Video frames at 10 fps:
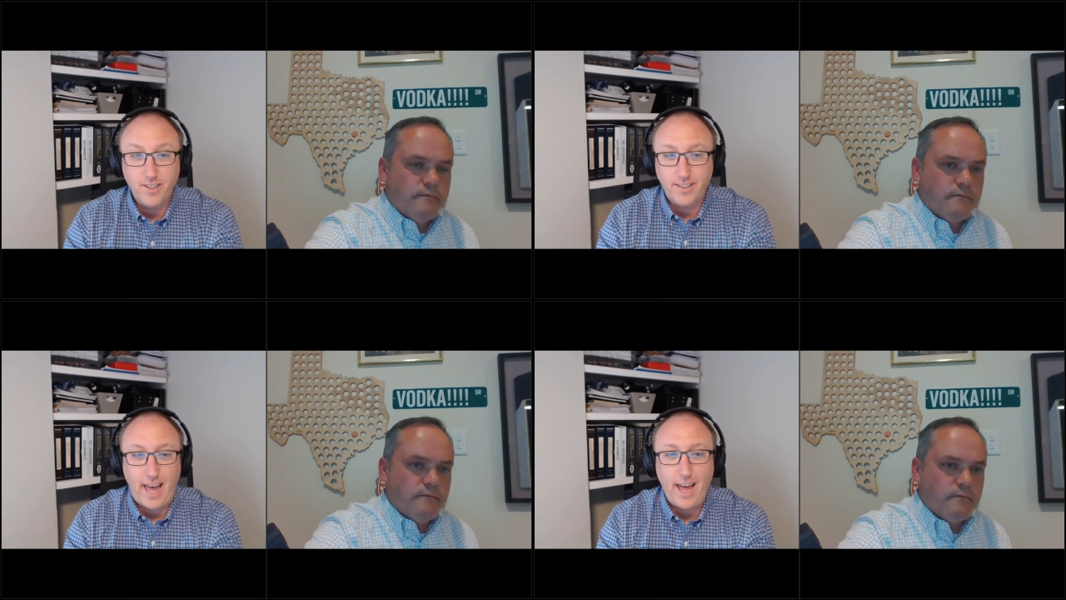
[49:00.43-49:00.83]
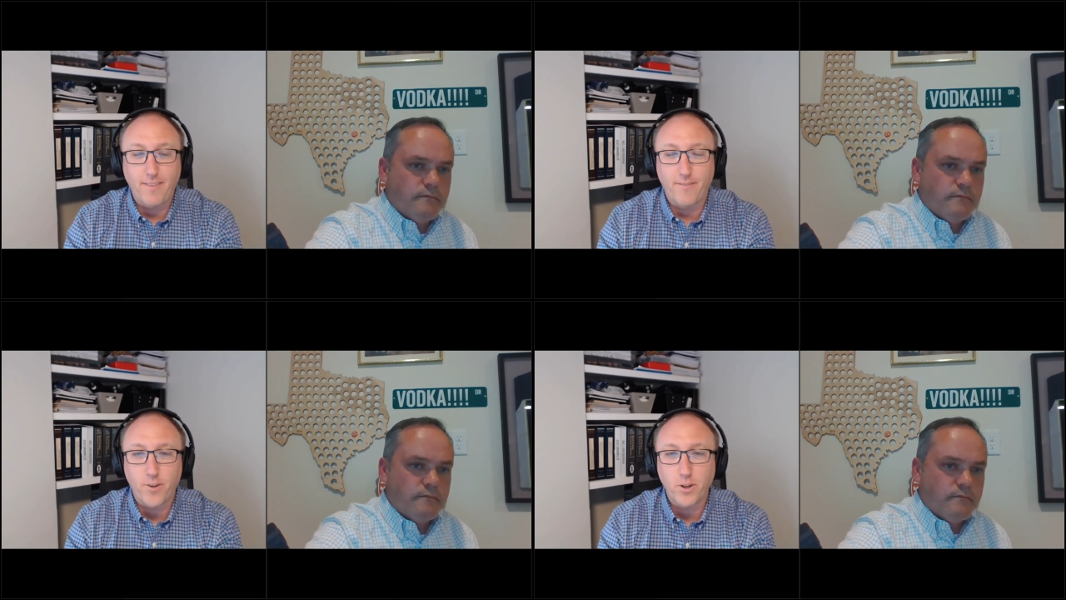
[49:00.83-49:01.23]
Speaker 1: Just
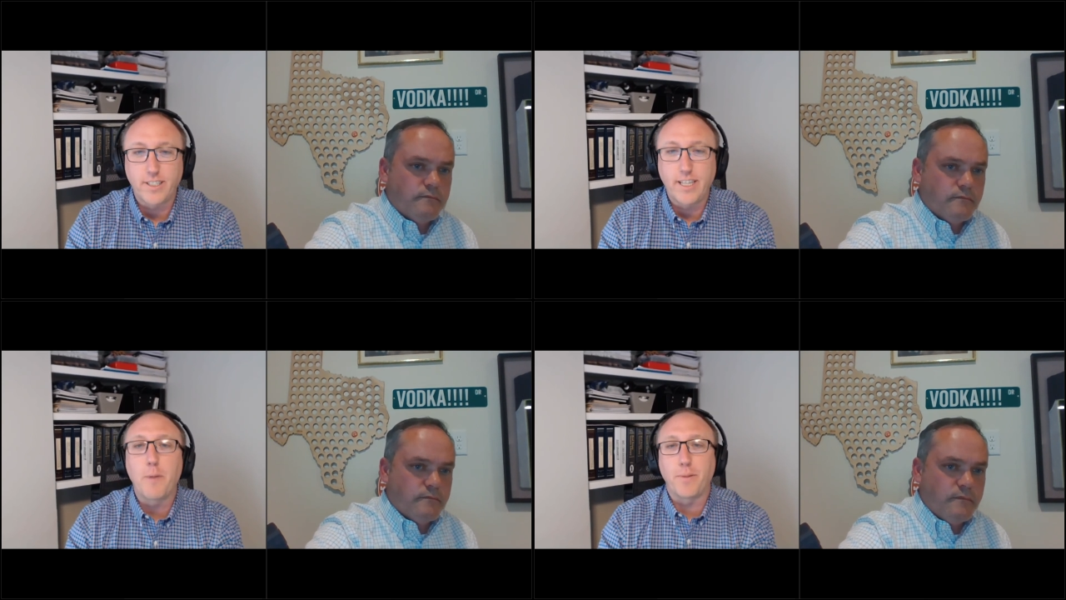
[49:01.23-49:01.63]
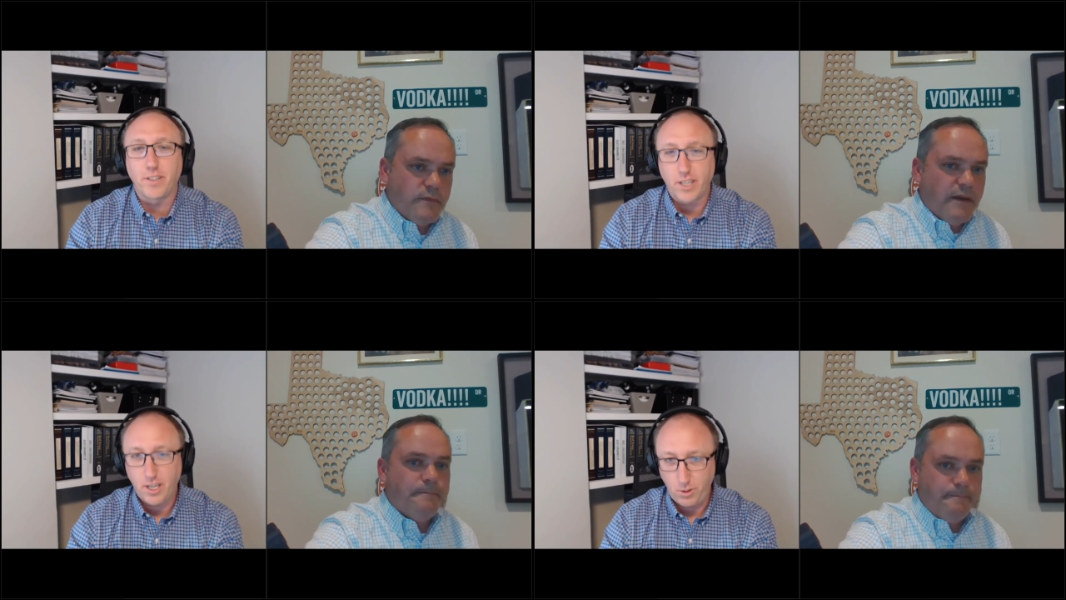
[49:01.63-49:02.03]
that first step
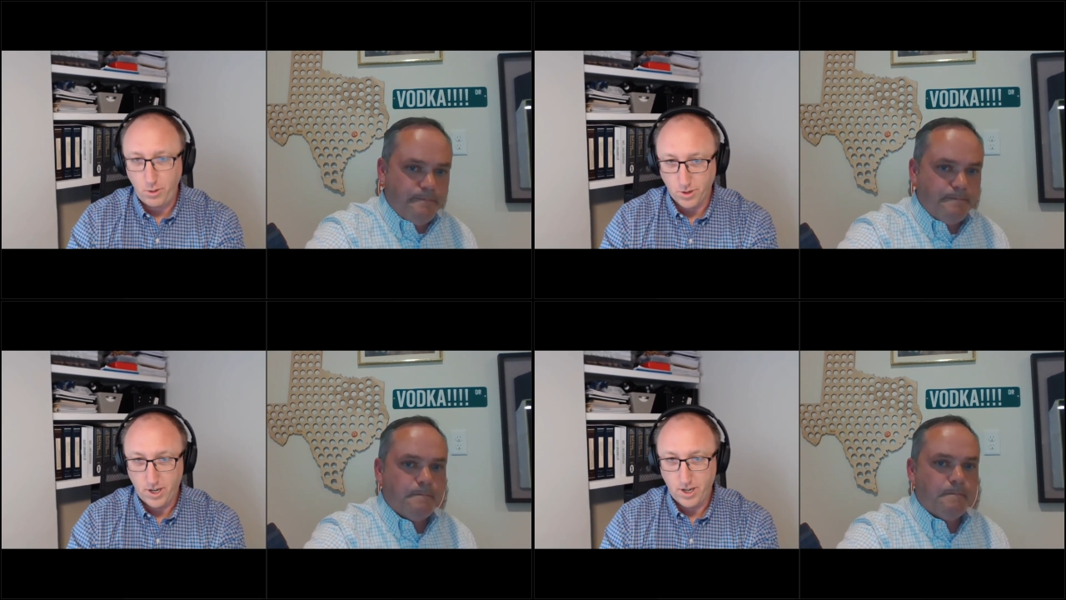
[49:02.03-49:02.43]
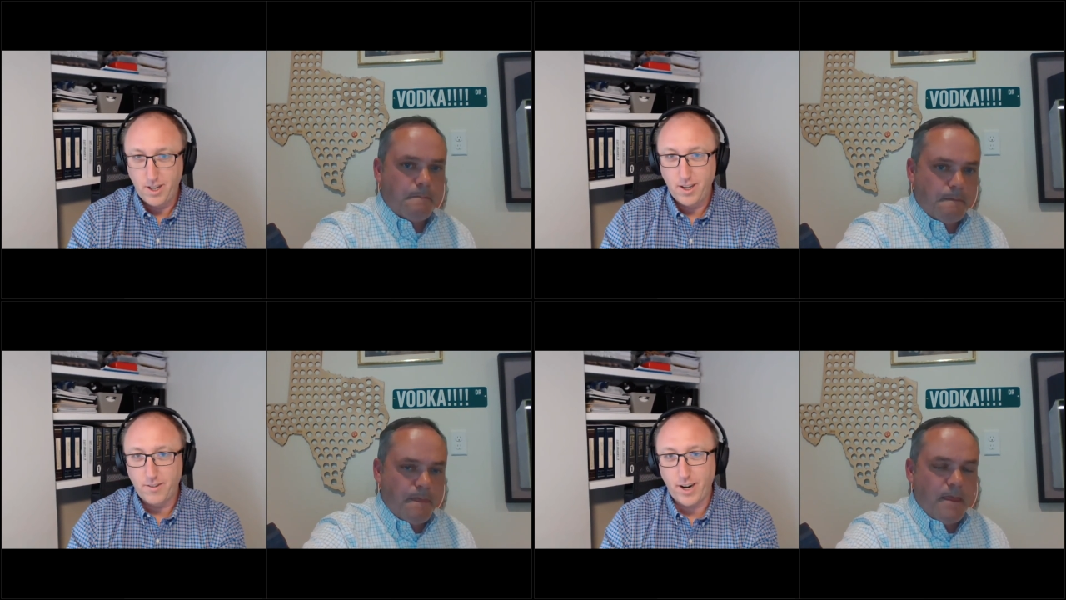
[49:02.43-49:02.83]
is huge,
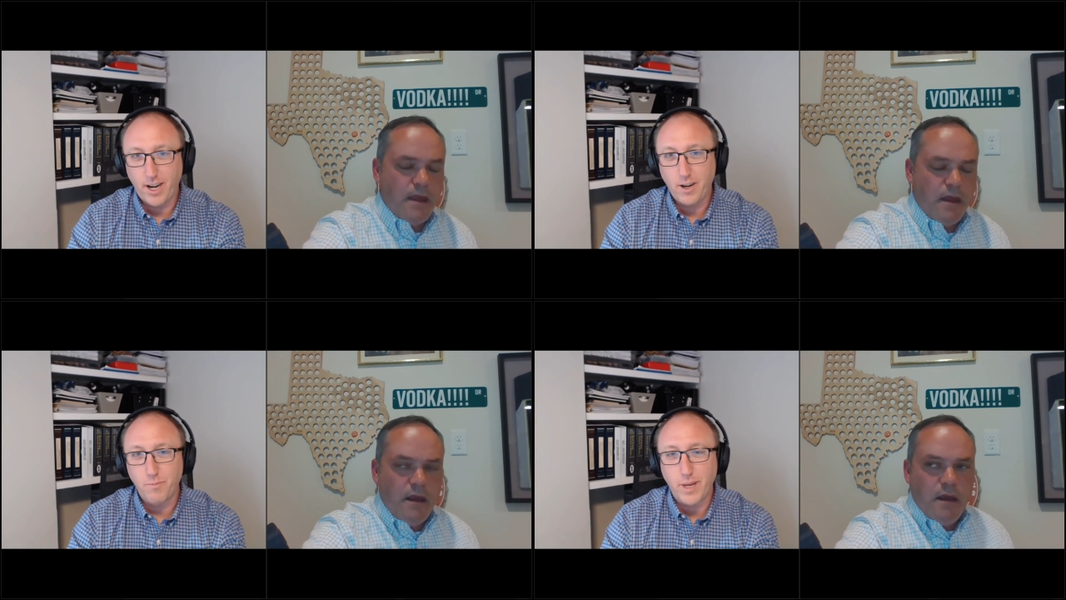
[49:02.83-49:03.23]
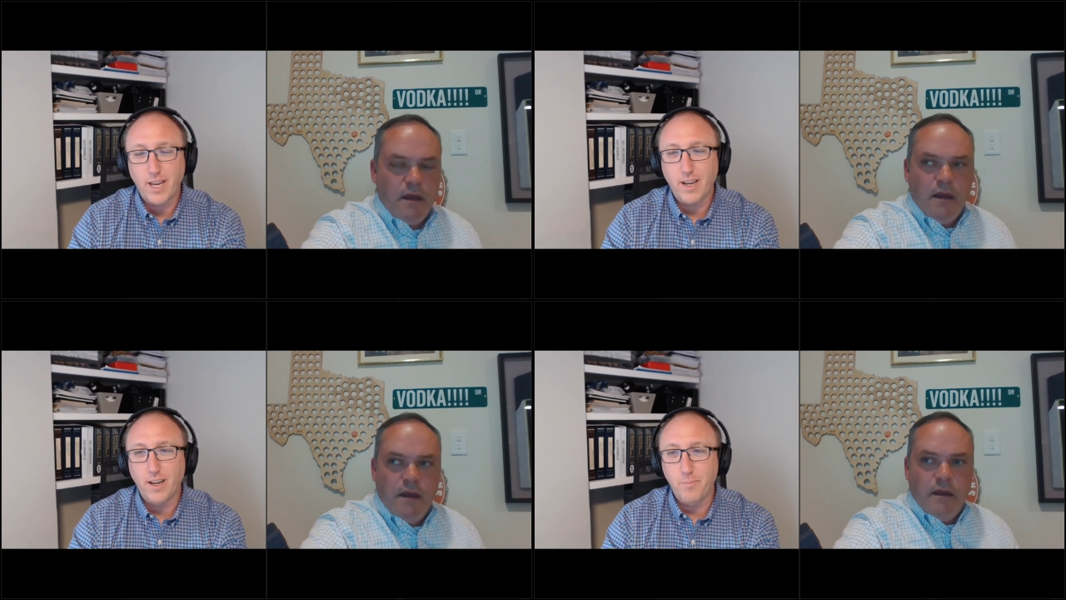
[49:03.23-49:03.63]
right?
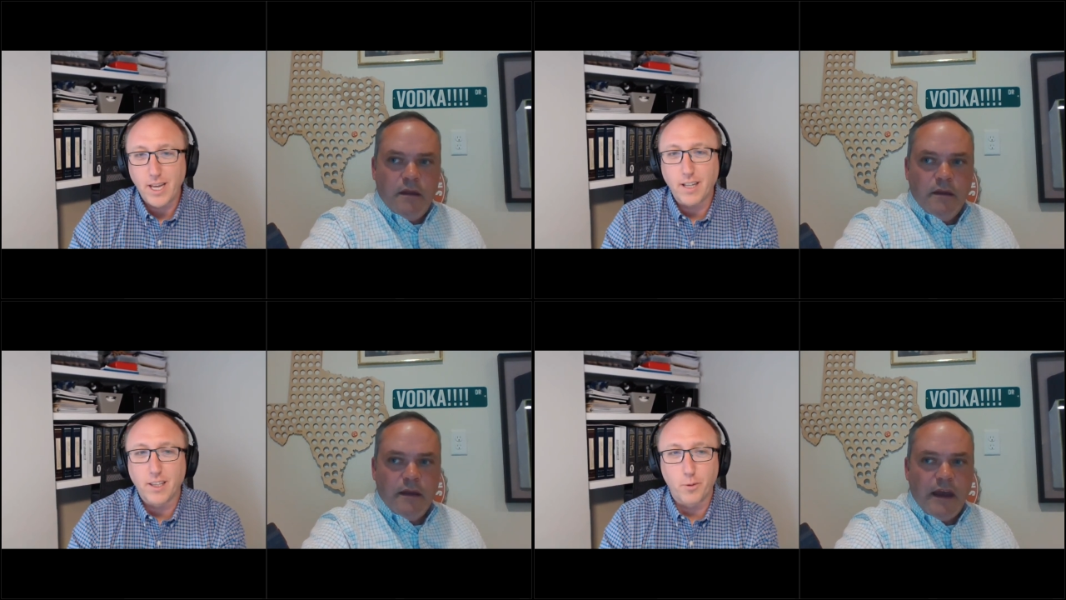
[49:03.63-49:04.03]
Being being a